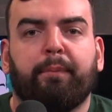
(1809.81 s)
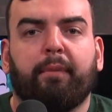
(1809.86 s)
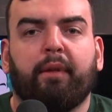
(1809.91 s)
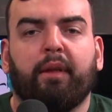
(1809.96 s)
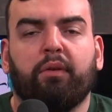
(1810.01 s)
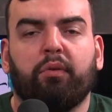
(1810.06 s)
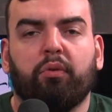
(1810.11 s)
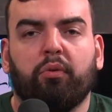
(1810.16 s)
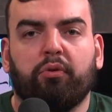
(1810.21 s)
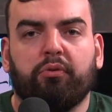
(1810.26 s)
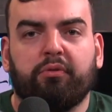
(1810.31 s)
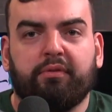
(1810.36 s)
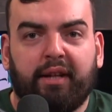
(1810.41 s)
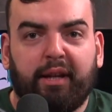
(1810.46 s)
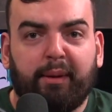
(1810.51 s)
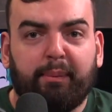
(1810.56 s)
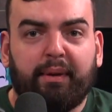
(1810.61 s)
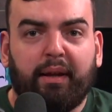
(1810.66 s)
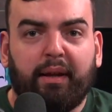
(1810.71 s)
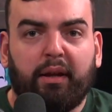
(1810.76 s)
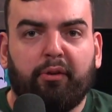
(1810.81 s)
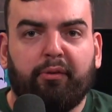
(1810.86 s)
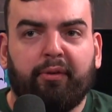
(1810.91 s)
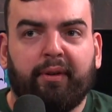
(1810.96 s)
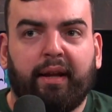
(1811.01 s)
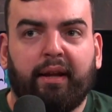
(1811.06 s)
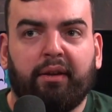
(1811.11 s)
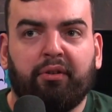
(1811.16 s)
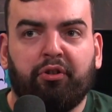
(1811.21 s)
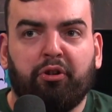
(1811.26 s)
So keep an eye out for
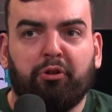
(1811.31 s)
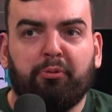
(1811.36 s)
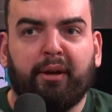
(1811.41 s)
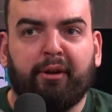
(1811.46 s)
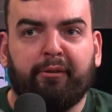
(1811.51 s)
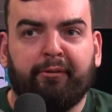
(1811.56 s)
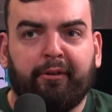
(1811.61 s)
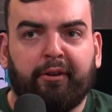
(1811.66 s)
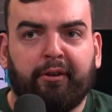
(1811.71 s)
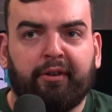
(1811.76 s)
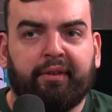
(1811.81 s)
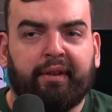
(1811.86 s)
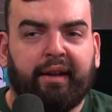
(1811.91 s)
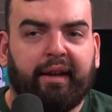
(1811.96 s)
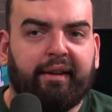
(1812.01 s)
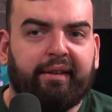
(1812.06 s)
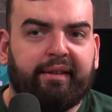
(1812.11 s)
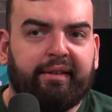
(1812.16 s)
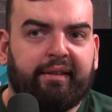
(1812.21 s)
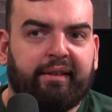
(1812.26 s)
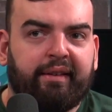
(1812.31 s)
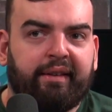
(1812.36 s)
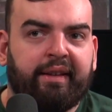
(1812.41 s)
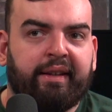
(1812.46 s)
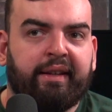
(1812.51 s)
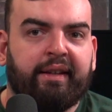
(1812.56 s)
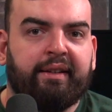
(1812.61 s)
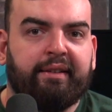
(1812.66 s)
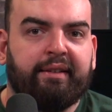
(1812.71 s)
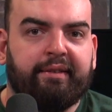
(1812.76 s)
that. She'll be our first guest
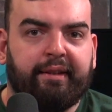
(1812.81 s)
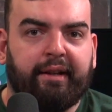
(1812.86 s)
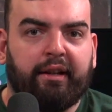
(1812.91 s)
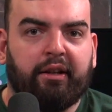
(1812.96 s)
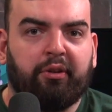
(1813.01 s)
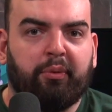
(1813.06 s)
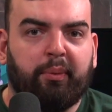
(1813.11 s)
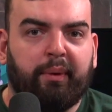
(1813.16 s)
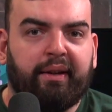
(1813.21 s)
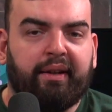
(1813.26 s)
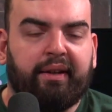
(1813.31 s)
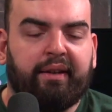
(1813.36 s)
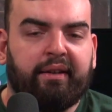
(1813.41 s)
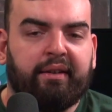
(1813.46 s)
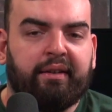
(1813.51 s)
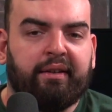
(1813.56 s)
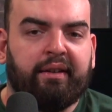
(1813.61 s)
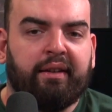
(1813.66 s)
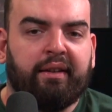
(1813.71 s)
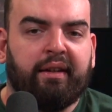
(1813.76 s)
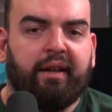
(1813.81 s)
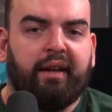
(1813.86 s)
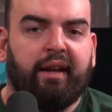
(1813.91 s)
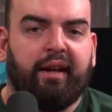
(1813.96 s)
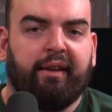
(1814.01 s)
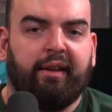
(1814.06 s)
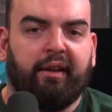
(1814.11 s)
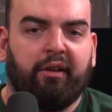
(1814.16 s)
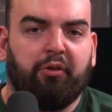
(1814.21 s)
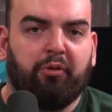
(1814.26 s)
next week,
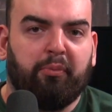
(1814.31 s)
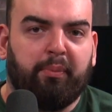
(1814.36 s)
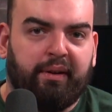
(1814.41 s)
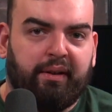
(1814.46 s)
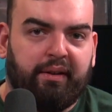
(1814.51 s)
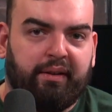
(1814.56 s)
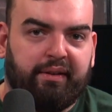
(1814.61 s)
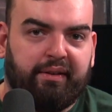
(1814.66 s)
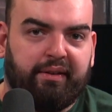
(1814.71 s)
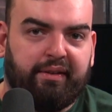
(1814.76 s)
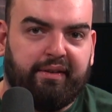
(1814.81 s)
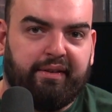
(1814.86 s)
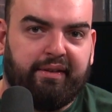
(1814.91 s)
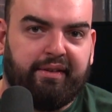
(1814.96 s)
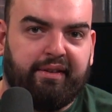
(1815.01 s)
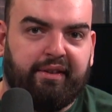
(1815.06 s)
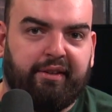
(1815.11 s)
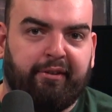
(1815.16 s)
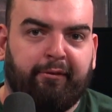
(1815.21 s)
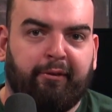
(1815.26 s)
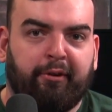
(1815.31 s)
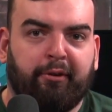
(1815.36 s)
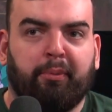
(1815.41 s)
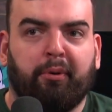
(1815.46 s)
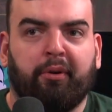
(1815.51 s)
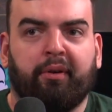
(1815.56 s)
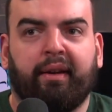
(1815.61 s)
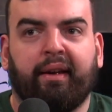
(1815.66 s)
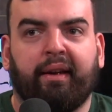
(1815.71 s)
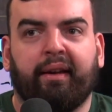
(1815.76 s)
and this will be the first
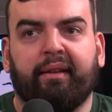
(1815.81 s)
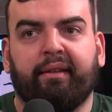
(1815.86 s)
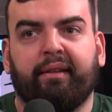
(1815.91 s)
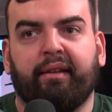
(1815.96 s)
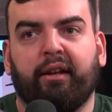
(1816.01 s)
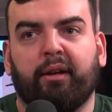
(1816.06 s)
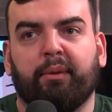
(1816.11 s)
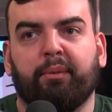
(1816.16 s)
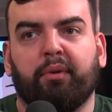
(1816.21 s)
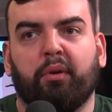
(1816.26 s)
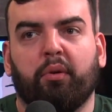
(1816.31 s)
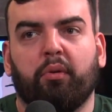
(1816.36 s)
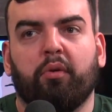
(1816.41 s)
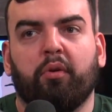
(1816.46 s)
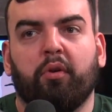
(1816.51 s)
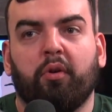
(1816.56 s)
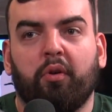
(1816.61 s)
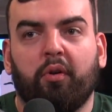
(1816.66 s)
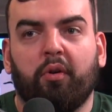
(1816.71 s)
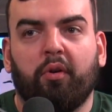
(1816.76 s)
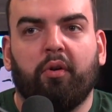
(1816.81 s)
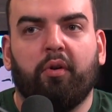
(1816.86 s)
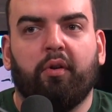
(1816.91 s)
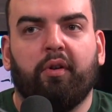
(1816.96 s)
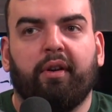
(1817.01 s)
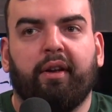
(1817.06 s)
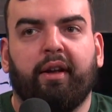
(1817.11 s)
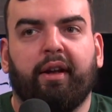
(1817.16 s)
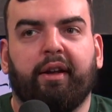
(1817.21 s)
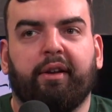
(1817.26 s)
podcast that comes out,
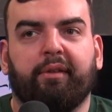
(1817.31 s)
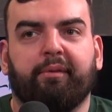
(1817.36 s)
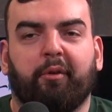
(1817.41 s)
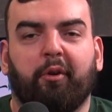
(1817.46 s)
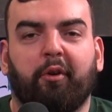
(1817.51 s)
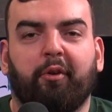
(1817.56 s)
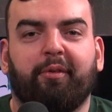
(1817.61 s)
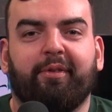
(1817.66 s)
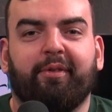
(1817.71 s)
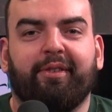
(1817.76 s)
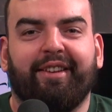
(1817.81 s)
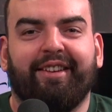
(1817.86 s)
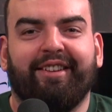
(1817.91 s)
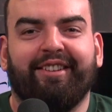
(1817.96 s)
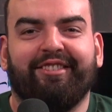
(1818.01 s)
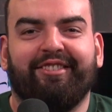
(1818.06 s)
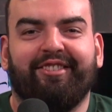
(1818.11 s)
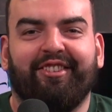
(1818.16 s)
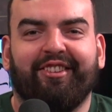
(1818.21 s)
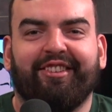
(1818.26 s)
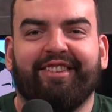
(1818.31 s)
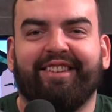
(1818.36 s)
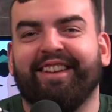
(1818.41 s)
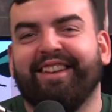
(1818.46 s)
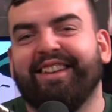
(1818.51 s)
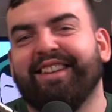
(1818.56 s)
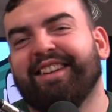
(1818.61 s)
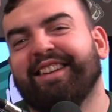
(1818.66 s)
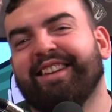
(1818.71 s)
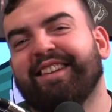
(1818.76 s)
um, hopefully on
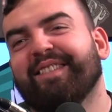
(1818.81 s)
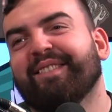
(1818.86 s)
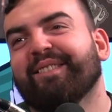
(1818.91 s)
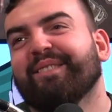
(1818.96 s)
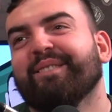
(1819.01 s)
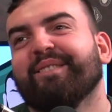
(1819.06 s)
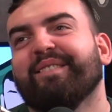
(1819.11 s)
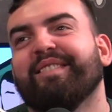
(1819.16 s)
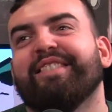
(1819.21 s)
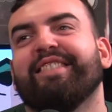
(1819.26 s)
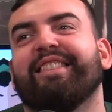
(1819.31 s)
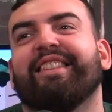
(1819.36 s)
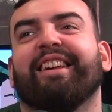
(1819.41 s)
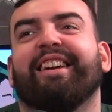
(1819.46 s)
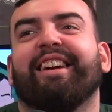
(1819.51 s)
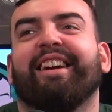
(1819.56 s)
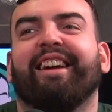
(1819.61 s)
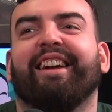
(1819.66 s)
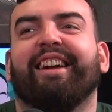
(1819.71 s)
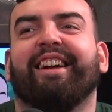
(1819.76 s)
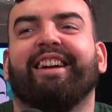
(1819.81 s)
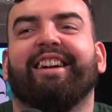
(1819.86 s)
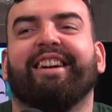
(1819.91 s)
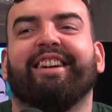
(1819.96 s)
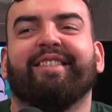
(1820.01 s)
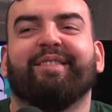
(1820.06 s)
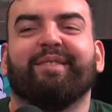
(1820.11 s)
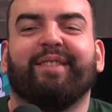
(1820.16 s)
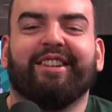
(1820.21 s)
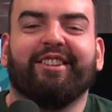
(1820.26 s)
Tuesday. Uh,
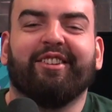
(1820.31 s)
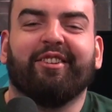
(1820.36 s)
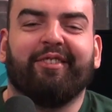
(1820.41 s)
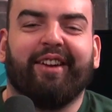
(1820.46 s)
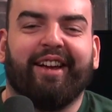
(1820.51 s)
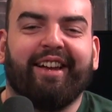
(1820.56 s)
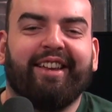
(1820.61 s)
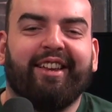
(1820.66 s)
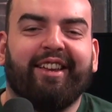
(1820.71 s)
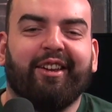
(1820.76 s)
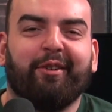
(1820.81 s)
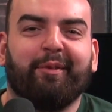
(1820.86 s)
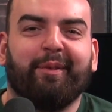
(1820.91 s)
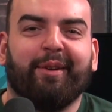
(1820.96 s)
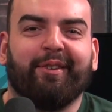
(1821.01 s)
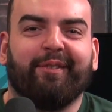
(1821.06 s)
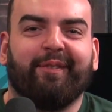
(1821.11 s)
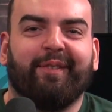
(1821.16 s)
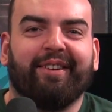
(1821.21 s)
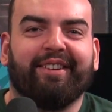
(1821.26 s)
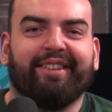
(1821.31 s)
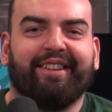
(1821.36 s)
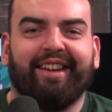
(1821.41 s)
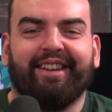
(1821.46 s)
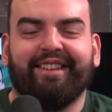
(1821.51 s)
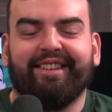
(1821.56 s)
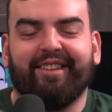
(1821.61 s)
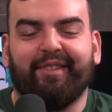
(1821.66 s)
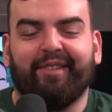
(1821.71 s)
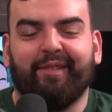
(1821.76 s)
but no, thank you. Will be our first
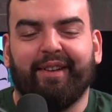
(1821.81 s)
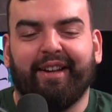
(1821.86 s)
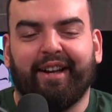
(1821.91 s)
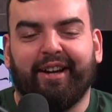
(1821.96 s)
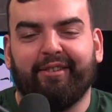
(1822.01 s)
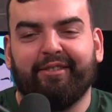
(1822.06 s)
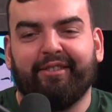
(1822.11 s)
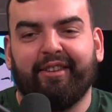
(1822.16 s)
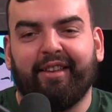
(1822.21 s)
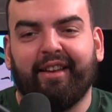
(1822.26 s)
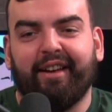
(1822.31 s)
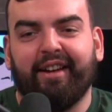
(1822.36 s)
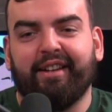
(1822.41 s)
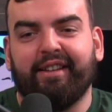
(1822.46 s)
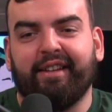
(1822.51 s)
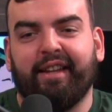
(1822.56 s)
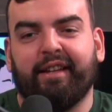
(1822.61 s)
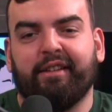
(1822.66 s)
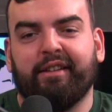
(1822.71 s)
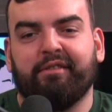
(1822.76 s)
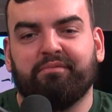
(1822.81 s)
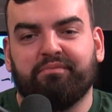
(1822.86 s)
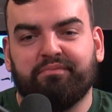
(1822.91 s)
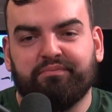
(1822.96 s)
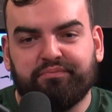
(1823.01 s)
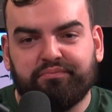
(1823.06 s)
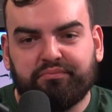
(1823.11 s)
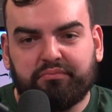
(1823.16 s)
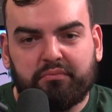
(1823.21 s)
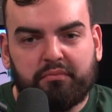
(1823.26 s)
guest the week after that, and then
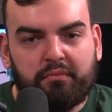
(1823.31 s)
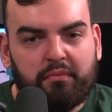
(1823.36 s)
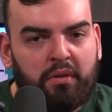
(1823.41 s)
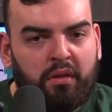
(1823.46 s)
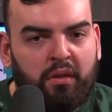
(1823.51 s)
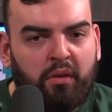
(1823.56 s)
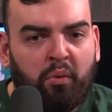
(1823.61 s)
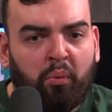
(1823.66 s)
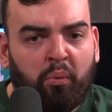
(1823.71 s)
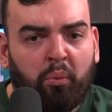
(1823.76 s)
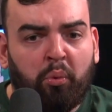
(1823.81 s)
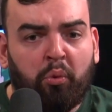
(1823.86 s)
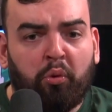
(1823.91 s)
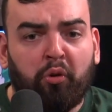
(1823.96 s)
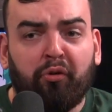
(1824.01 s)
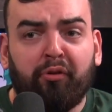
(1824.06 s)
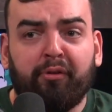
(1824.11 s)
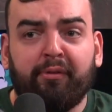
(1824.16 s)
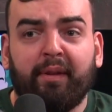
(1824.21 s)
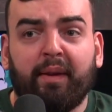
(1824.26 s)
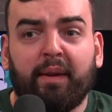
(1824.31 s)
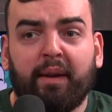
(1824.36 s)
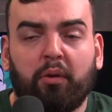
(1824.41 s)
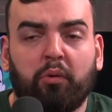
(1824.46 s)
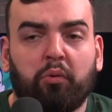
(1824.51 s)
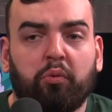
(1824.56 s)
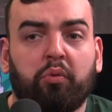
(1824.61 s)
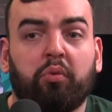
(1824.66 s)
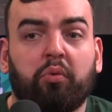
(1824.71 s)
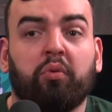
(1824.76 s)
we'll go from there. I
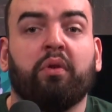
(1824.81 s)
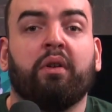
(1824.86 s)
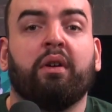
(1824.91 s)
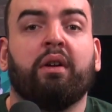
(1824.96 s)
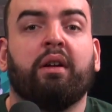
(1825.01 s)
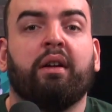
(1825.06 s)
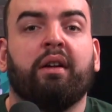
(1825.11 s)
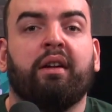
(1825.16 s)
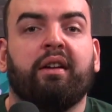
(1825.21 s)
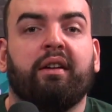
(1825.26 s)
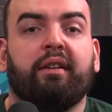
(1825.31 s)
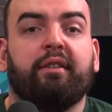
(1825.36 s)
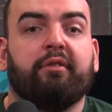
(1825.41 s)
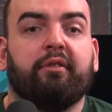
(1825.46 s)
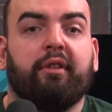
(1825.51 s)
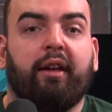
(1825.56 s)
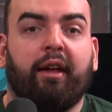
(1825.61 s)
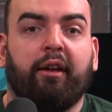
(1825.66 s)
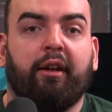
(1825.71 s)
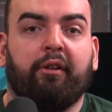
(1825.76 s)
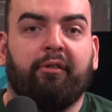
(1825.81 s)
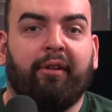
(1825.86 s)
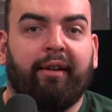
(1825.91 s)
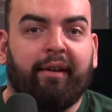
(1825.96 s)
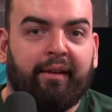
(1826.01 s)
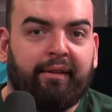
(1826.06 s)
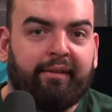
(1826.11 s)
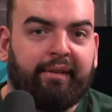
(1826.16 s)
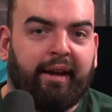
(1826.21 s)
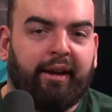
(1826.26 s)
know uh, eh,
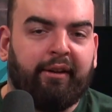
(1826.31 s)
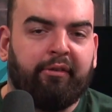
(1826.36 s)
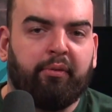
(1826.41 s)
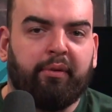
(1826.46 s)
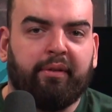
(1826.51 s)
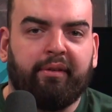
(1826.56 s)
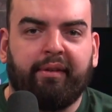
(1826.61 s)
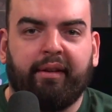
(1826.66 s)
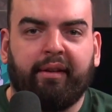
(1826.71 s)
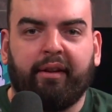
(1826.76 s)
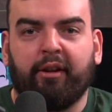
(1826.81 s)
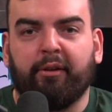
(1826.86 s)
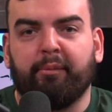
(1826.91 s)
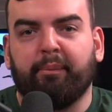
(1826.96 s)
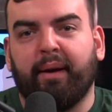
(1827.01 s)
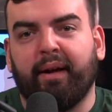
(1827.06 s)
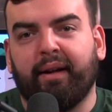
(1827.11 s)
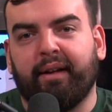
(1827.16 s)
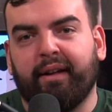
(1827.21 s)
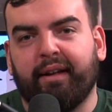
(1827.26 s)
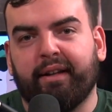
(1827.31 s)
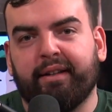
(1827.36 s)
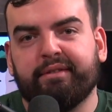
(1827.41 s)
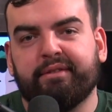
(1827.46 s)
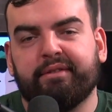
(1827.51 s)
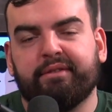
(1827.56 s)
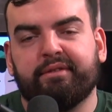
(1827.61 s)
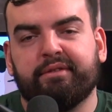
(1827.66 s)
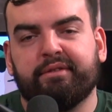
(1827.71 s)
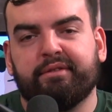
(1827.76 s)
Riley's graph wants to come back
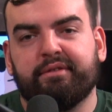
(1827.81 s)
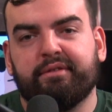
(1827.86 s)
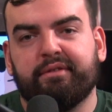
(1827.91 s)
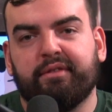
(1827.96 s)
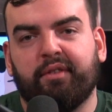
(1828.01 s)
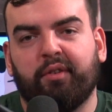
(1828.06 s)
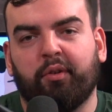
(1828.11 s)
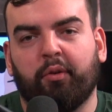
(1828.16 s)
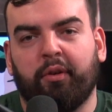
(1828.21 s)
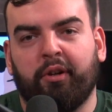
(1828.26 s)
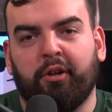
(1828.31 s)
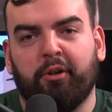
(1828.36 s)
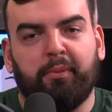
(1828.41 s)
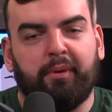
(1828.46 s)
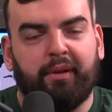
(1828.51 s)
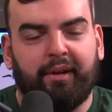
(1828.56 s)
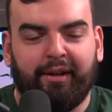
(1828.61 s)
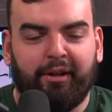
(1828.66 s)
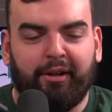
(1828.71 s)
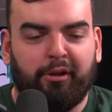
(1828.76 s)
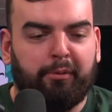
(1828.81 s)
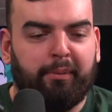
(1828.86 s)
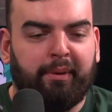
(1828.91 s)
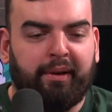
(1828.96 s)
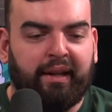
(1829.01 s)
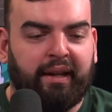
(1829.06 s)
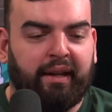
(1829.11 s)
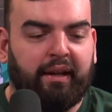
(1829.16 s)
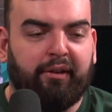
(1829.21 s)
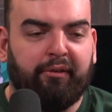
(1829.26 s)
in, so he'll he'll be
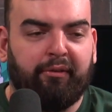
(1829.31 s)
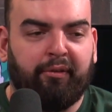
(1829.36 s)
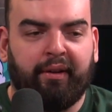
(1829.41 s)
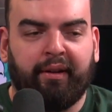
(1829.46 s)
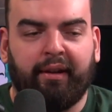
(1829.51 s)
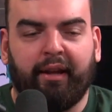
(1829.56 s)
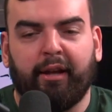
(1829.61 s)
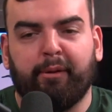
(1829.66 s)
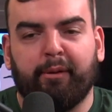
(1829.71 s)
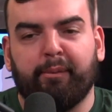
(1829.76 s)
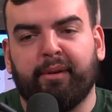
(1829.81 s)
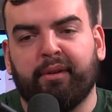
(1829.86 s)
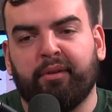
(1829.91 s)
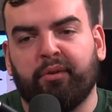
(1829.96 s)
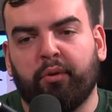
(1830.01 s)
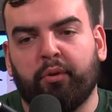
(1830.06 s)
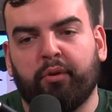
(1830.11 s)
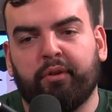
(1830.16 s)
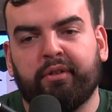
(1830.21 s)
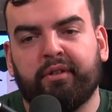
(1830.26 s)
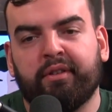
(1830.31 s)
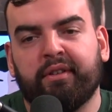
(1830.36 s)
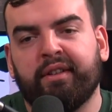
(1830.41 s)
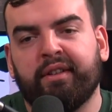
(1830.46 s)
great if we can get him in soon.